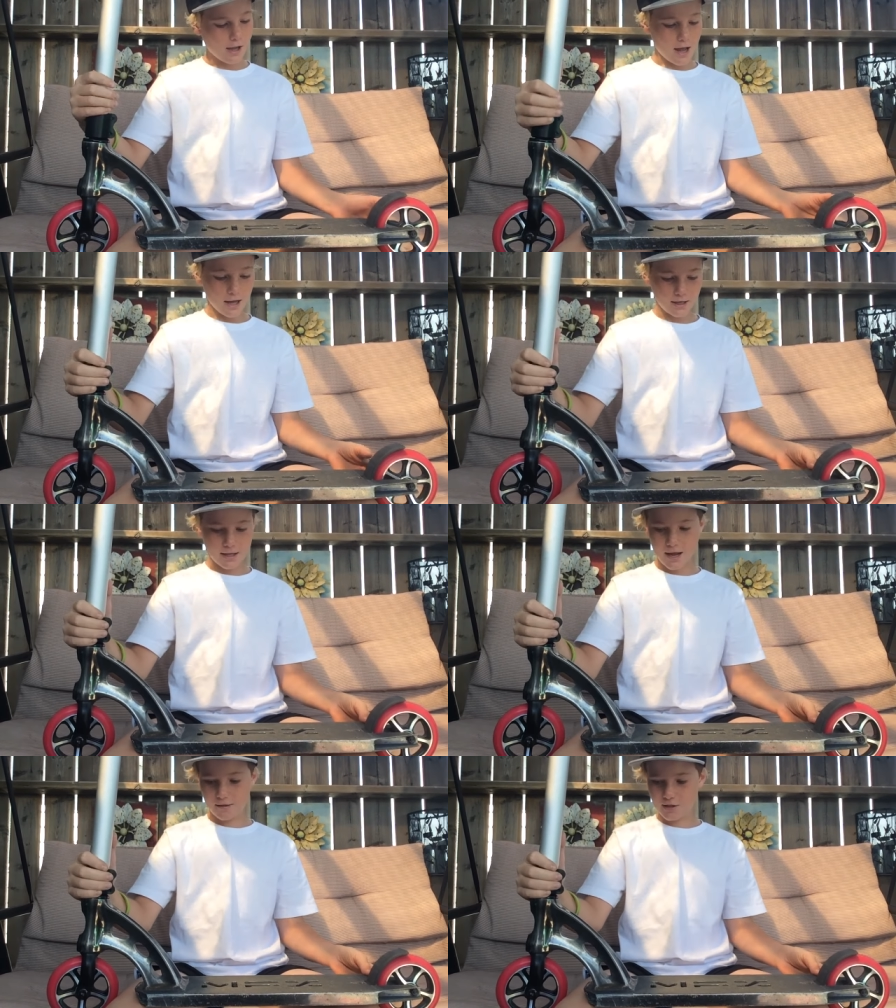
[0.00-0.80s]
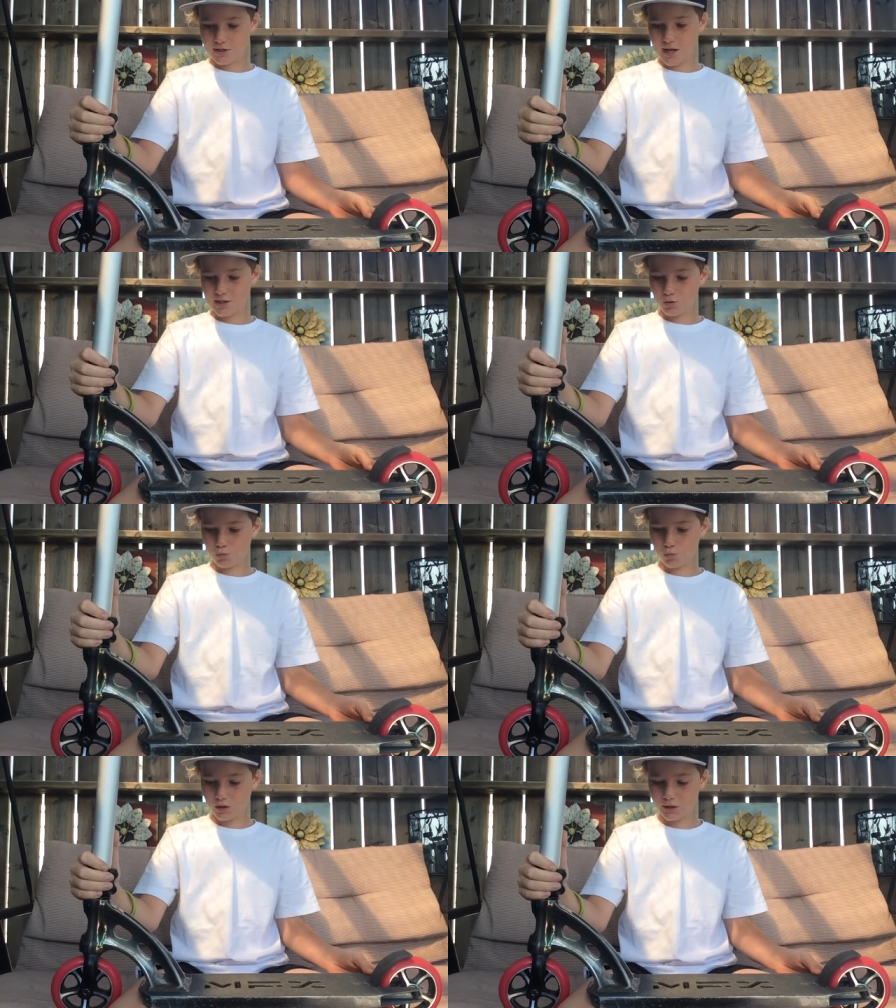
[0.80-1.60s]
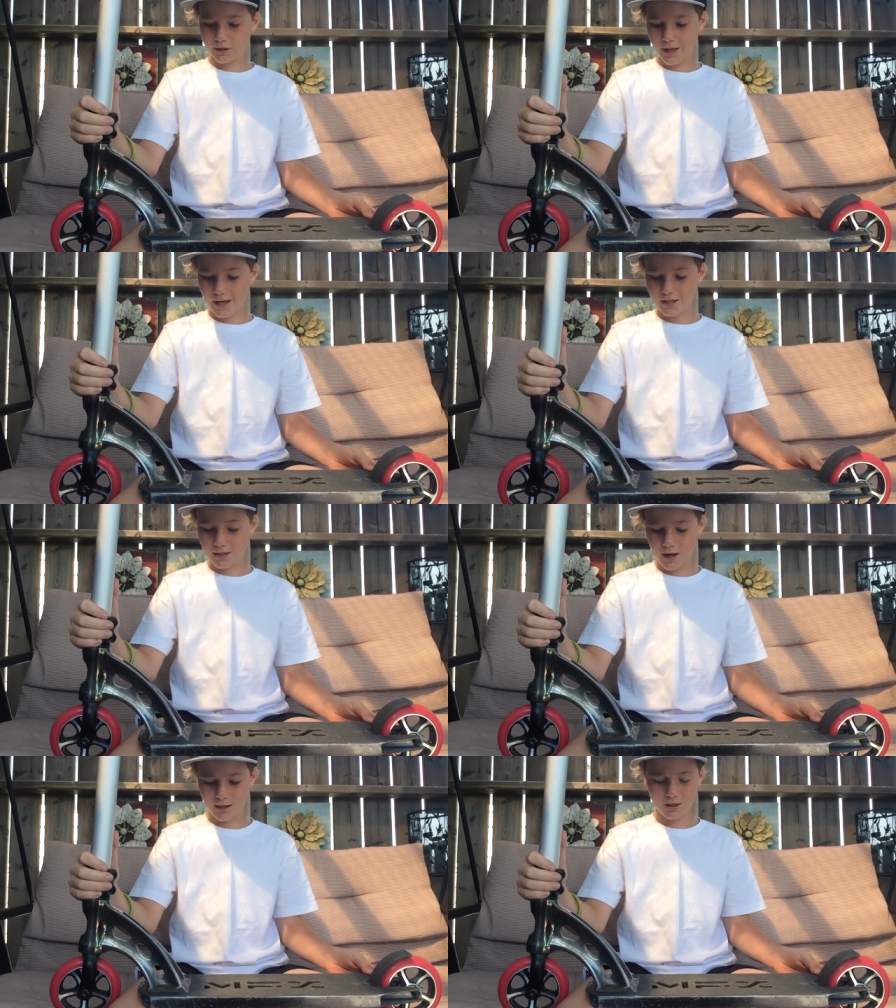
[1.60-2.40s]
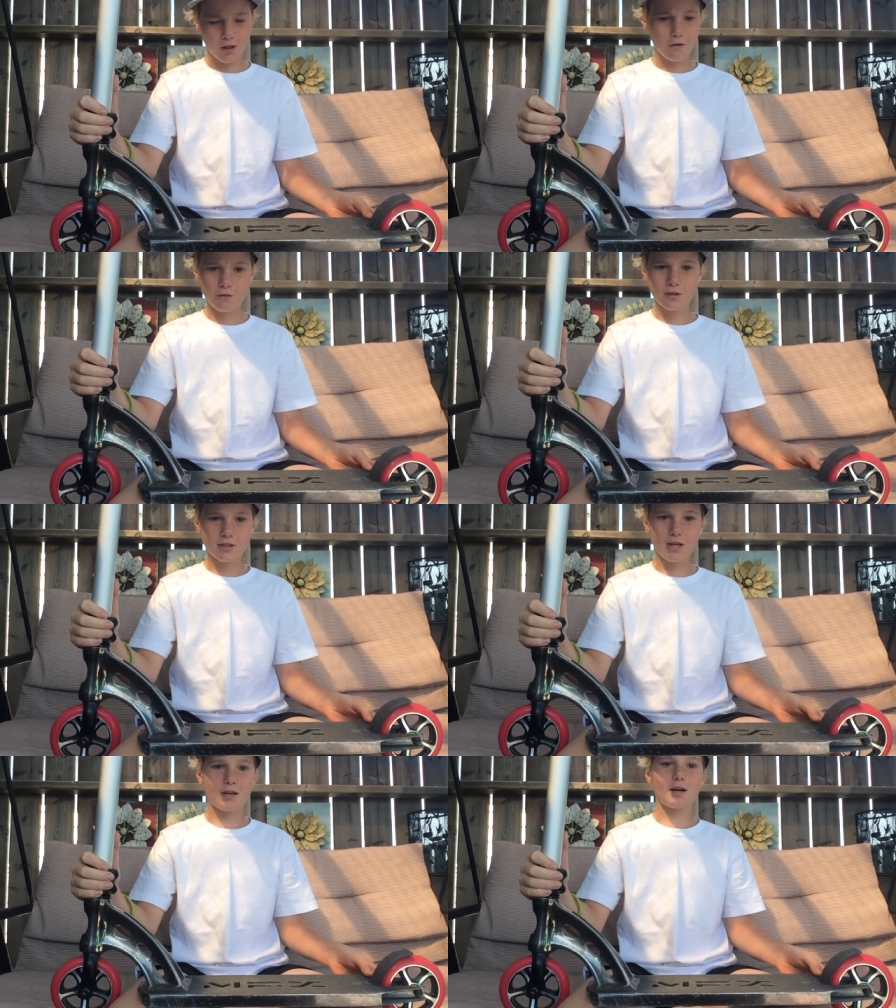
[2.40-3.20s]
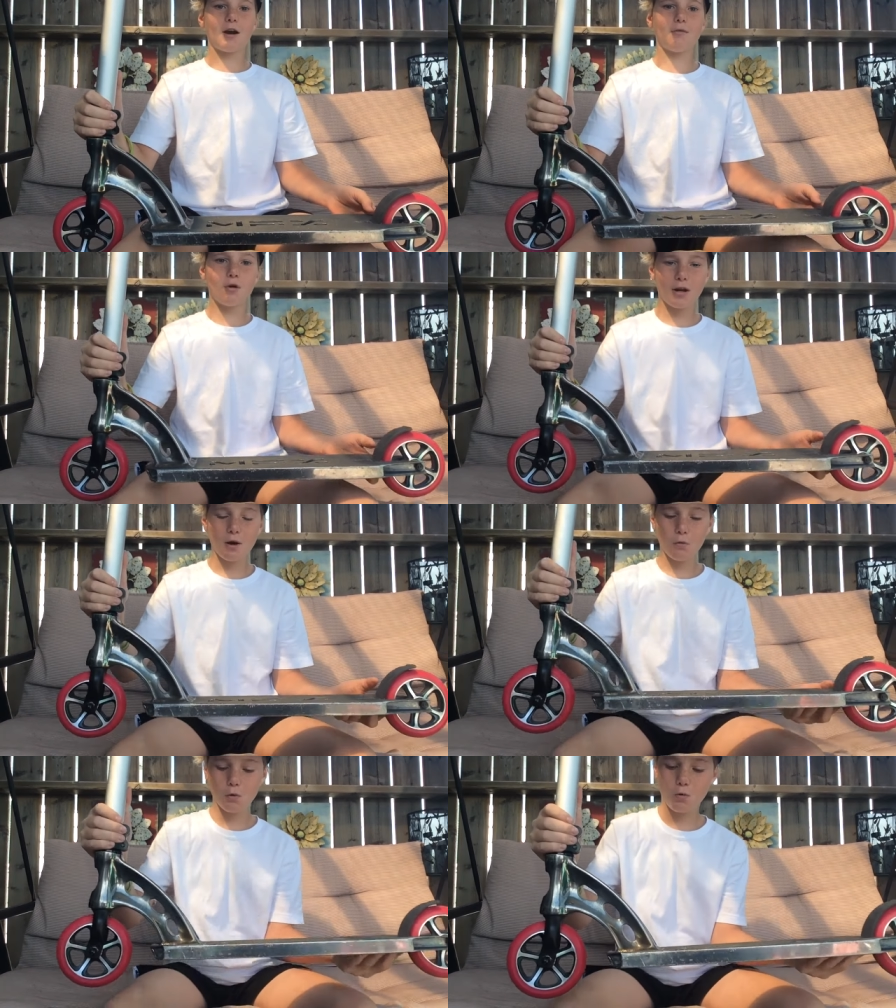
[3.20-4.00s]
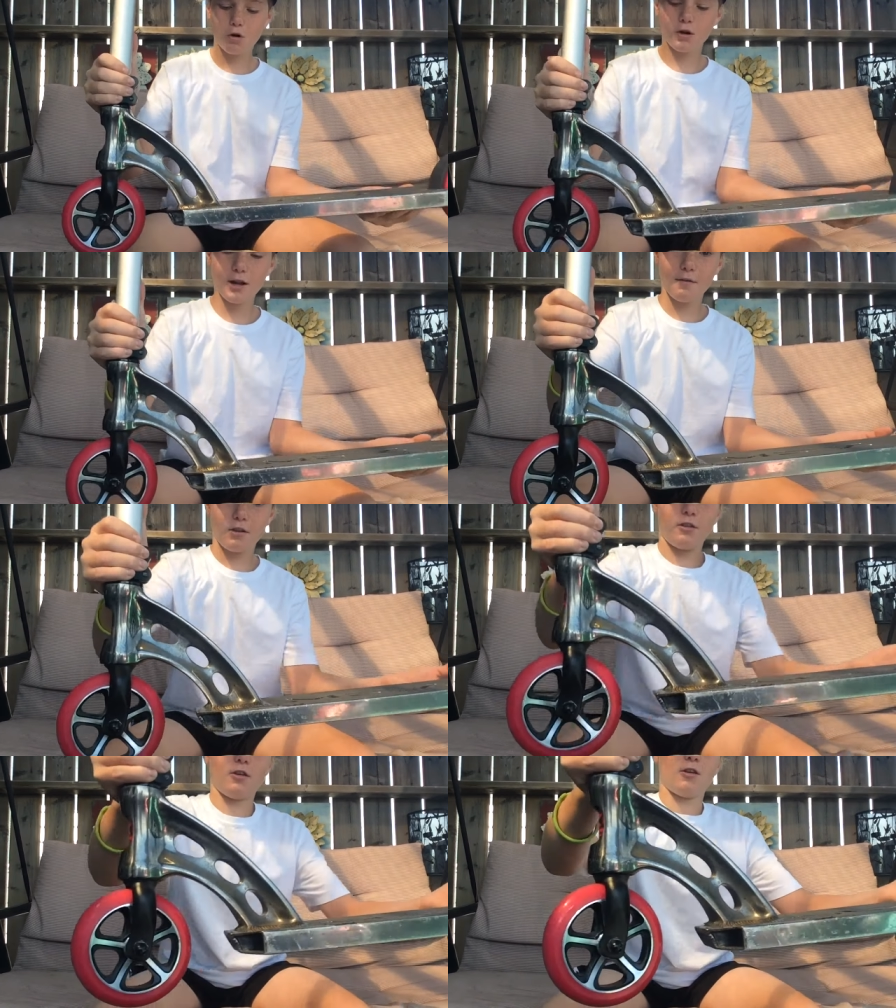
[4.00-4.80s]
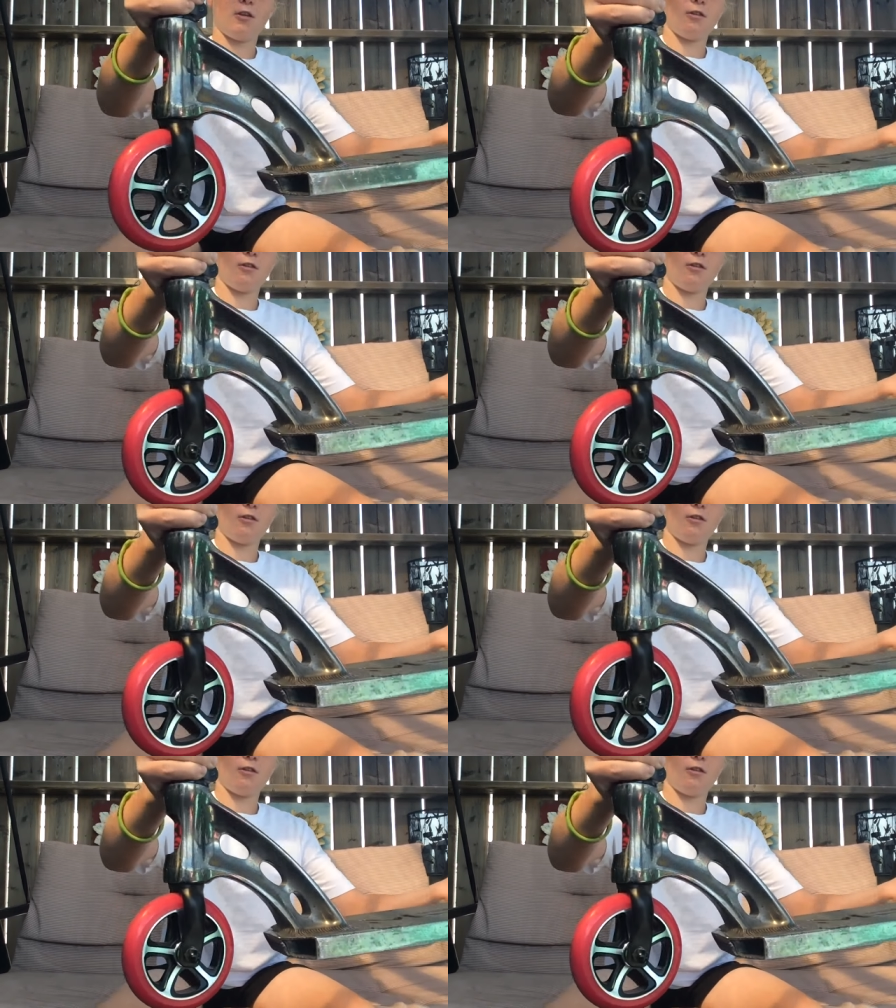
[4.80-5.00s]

And yeah, this deck's really light. I love this deck. I rode it at Woodward and everything.